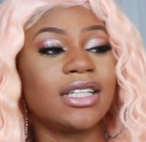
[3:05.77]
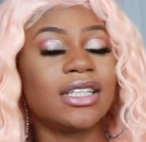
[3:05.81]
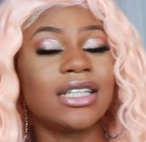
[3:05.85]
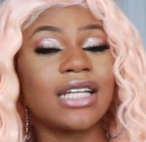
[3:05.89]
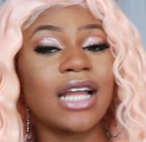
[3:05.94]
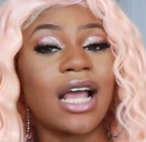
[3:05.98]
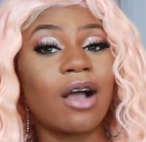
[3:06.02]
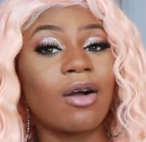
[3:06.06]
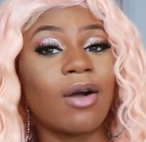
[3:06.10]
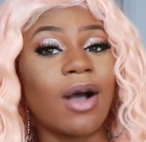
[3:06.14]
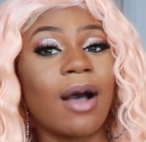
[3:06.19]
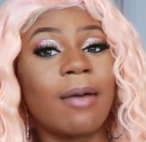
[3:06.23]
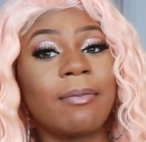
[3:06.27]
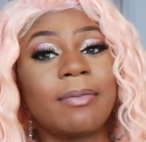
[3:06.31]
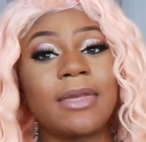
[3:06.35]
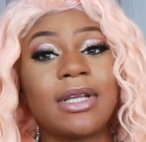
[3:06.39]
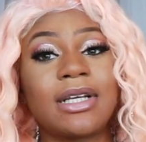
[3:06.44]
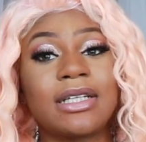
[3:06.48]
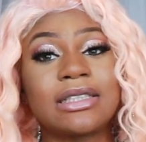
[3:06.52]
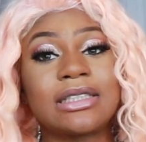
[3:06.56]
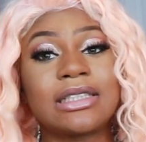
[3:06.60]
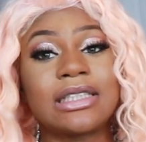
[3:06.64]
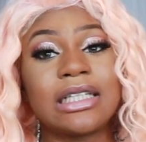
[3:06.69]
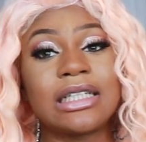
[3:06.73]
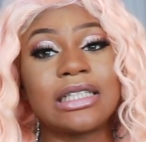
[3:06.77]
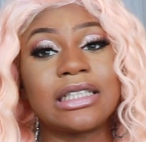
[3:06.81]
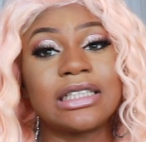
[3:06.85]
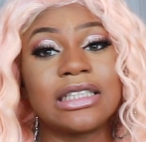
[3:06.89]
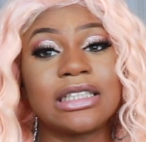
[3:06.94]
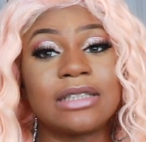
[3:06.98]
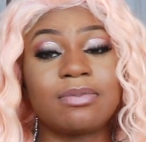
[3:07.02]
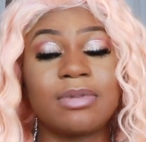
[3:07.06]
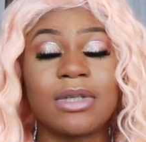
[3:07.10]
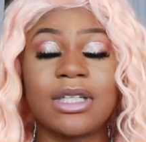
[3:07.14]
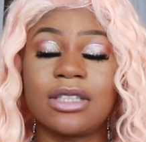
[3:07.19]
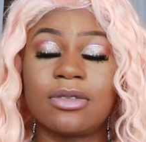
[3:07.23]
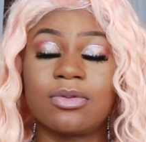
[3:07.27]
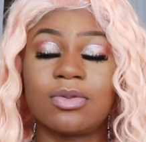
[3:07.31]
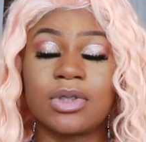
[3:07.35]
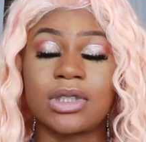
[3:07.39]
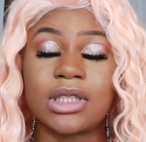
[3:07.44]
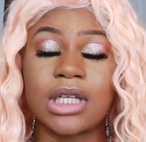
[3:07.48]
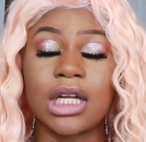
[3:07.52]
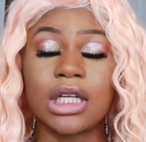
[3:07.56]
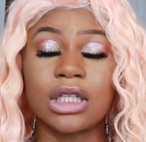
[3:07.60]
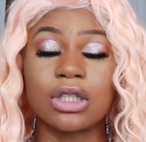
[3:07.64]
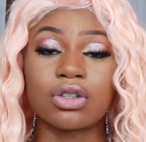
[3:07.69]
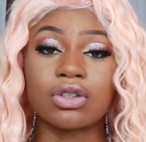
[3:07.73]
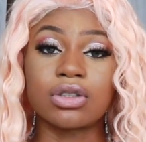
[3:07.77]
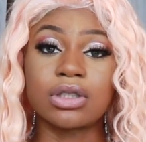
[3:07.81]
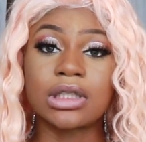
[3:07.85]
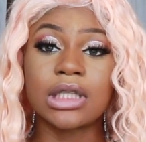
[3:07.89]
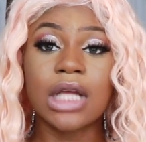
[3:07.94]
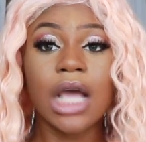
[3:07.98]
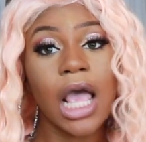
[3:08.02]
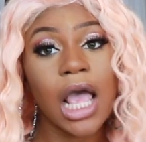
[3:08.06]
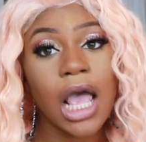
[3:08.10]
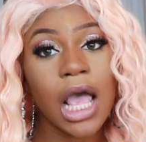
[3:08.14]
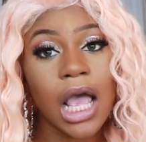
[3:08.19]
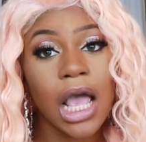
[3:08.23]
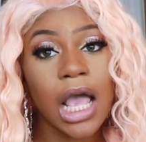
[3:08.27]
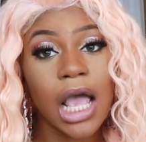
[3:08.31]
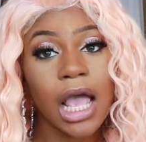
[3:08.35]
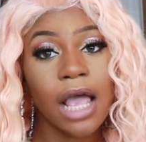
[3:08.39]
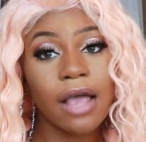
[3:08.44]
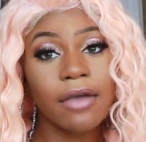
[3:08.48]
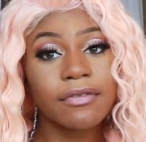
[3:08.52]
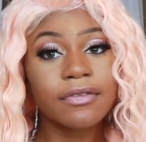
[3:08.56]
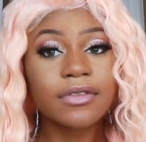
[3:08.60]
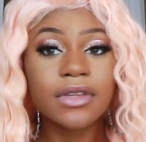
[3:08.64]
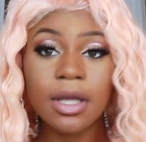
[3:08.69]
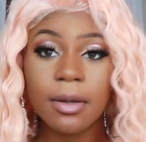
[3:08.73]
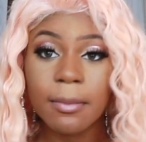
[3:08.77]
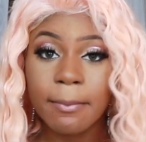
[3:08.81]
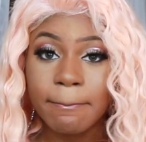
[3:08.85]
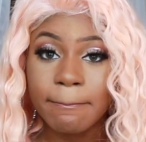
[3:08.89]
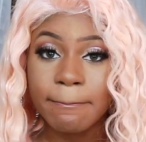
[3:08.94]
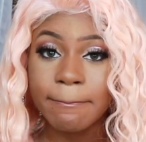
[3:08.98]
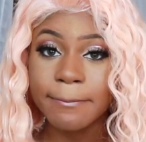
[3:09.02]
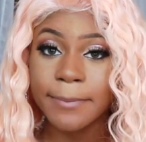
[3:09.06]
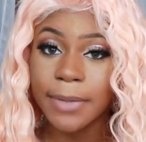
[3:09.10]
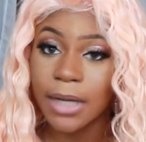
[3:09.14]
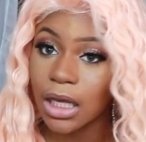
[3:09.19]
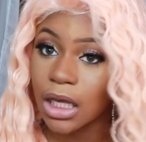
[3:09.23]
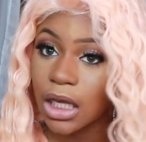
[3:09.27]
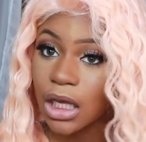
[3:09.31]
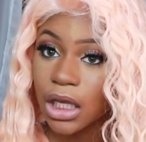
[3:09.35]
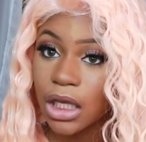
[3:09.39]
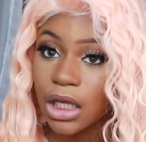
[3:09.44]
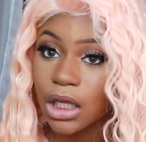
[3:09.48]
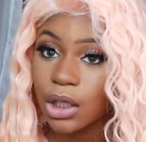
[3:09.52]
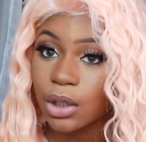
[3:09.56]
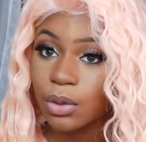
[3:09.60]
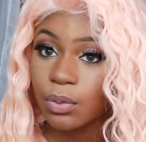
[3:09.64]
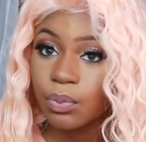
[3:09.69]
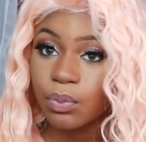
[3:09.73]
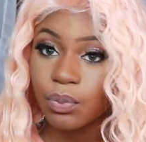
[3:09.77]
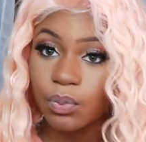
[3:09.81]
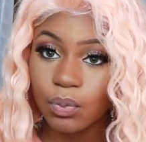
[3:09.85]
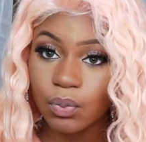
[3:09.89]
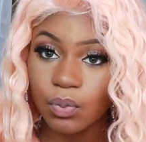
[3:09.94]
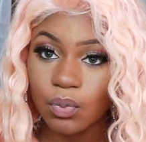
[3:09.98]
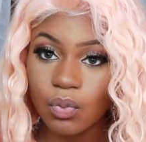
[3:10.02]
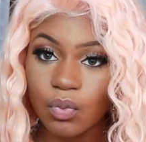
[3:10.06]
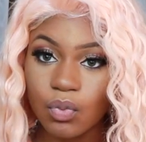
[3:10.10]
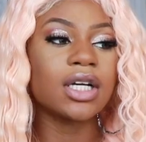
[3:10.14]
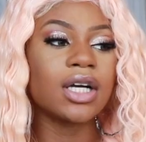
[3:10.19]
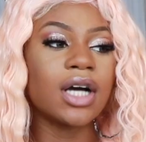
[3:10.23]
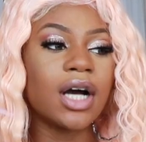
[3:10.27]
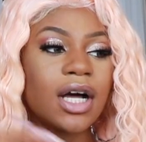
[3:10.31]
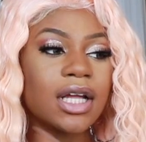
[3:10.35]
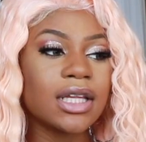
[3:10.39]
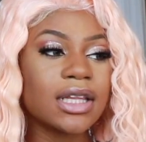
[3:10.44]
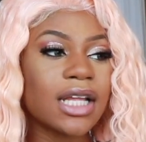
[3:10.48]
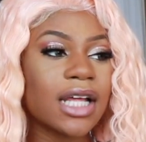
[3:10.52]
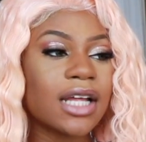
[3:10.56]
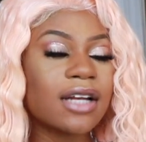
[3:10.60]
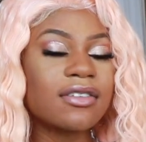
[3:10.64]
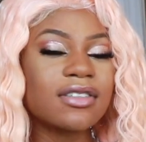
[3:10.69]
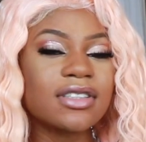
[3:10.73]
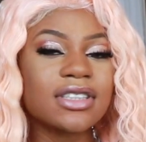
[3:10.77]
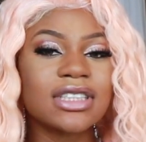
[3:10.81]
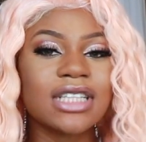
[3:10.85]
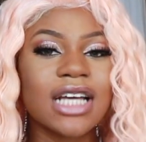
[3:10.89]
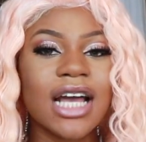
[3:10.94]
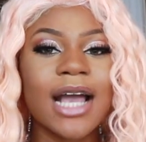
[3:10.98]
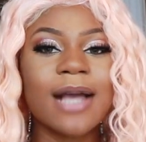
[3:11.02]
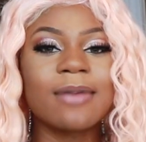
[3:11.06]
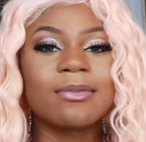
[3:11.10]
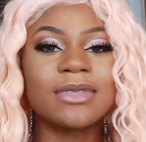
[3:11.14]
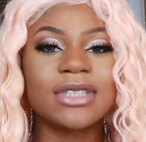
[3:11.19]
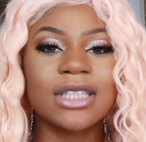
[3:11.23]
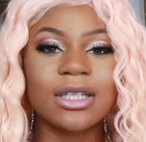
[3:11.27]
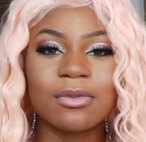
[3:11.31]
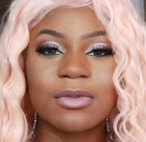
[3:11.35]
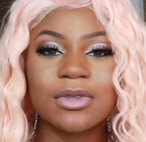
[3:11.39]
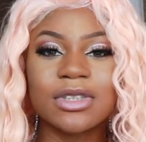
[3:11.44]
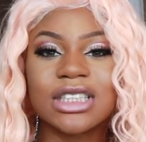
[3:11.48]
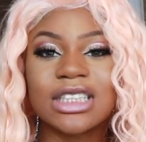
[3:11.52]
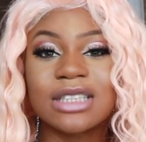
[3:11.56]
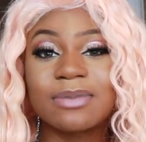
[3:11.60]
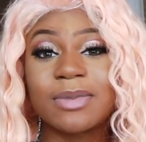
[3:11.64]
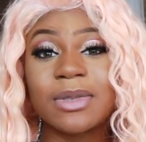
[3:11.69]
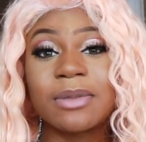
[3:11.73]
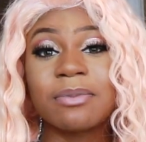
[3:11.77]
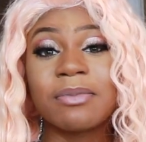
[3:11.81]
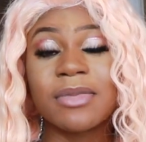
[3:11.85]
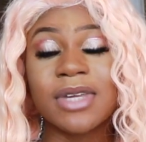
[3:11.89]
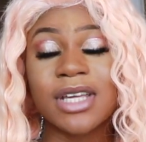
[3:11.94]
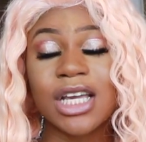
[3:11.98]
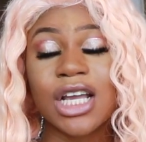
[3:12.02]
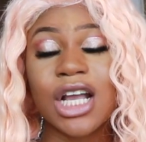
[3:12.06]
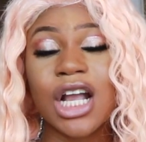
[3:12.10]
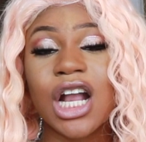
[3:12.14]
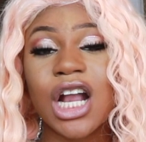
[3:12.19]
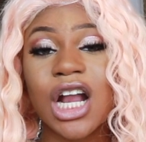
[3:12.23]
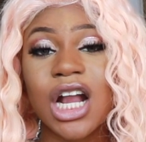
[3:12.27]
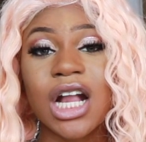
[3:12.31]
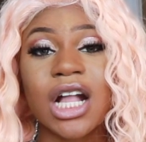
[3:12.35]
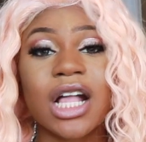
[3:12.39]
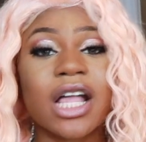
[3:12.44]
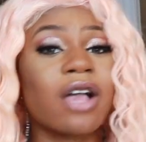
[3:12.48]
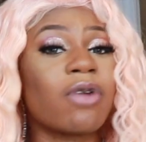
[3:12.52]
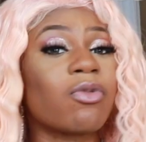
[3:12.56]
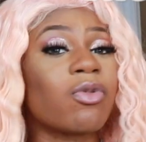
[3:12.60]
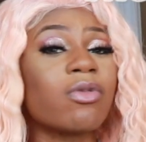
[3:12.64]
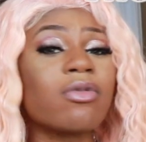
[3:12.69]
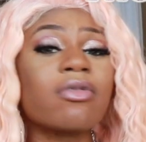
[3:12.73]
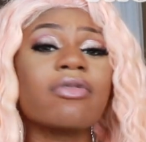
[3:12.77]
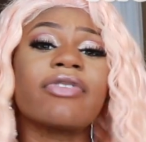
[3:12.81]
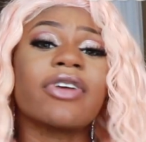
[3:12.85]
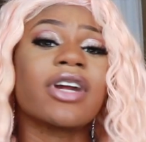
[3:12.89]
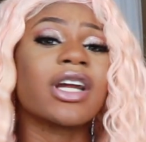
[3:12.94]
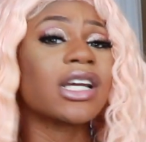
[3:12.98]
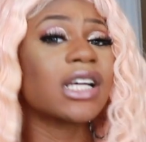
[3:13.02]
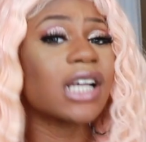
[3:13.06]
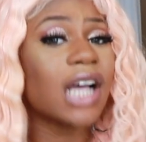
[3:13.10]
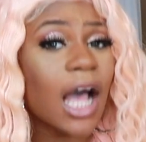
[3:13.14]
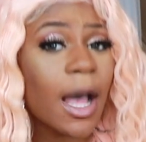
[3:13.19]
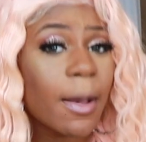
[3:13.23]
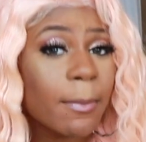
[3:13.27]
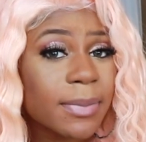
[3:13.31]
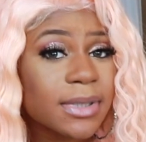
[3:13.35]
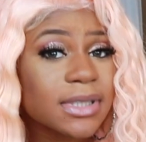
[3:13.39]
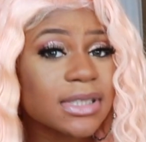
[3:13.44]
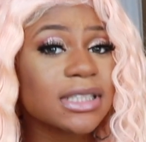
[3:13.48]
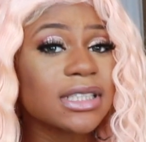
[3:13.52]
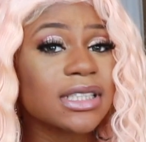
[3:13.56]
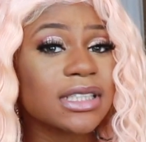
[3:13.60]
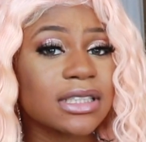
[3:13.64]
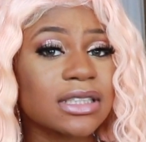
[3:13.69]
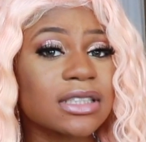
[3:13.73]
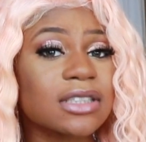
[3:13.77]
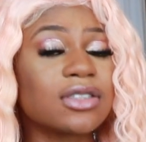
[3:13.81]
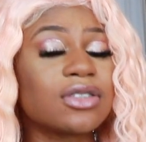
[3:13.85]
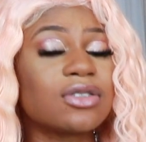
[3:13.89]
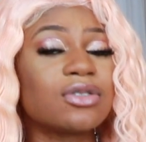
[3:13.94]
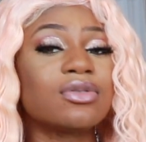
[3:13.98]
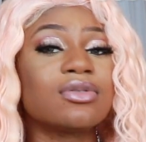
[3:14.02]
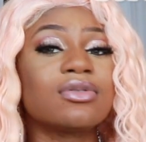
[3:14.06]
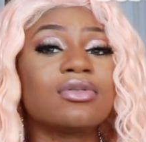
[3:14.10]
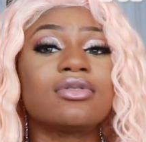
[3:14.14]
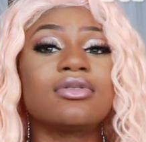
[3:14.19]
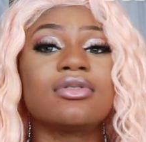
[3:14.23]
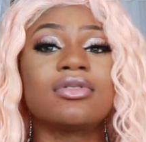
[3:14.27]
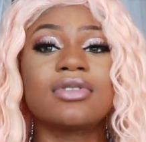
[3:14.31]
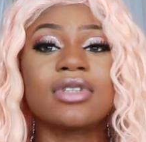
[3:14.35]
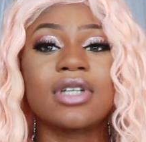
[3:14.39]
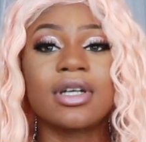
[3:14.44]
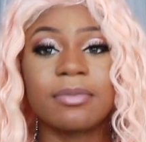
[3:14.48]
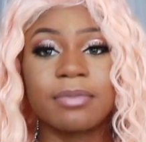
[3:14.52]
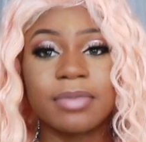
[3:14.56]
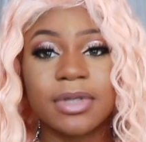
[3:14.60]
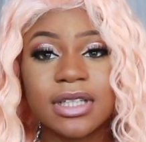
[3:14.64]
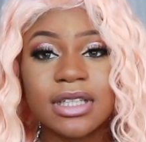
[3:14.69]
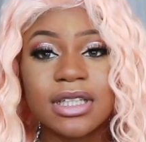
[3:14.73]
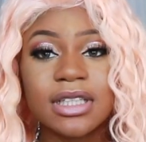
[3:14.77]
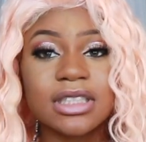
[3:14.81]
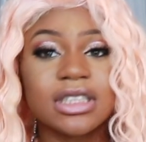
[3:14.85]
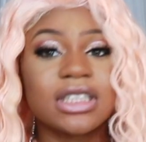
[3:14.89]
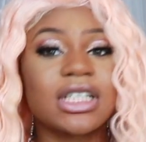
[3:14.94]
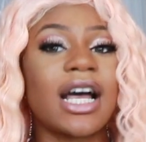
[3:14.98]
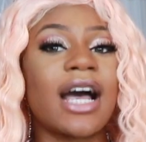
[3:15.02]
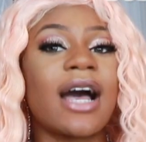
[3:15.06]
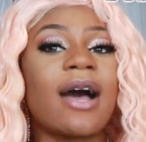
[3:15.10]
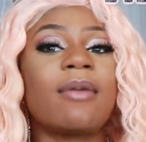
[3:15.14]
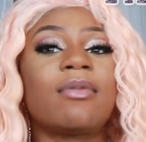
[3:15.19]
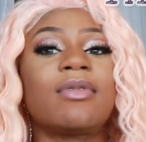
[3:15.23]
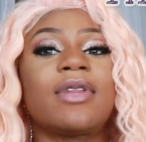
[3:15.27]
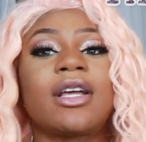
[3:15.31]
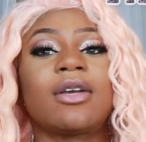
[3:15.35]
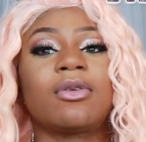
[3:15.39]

Now I'm not saying this place was understaffed, but a lot of the times it would just be me and her, and we were very competent to complete the job.